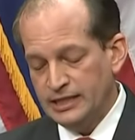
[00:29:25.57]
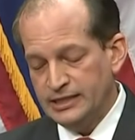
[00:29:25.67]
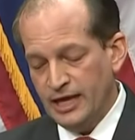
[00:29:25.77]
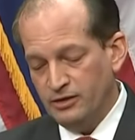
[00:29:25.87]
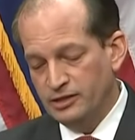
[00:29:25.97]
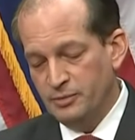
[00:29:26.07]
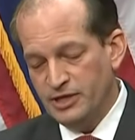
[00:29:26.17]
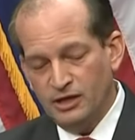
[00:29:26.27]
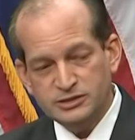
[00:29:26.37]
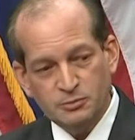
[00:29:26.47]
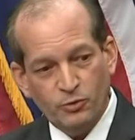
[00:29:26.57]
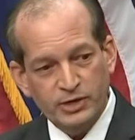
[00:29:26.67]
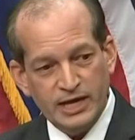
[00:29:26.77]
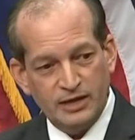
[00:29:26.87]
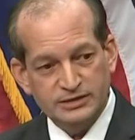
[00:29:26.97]
Now, let me also
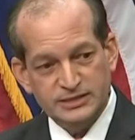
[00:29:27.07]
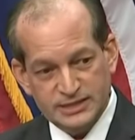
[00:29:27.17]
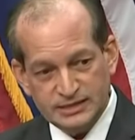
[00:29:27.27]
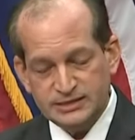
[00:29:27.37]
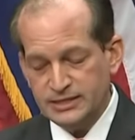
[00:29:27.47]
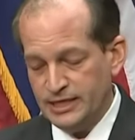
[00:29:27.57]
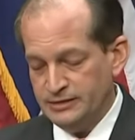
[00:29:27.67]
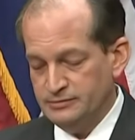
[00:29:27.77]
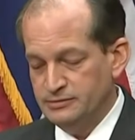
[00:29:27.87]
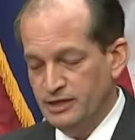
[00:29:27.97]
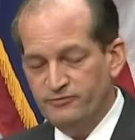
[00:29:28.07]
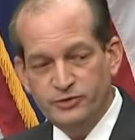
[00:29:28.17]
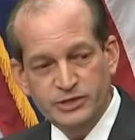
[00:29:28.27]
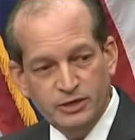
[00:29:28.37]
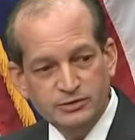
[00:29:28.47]
point out, since then, a
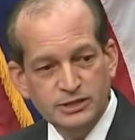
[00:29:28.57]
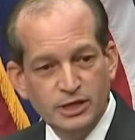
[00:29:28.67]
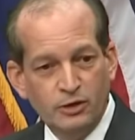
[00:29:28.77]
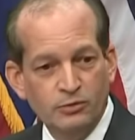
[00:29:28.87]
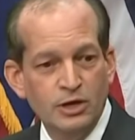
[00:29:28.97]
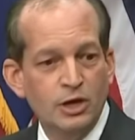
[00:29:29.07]
few years ago,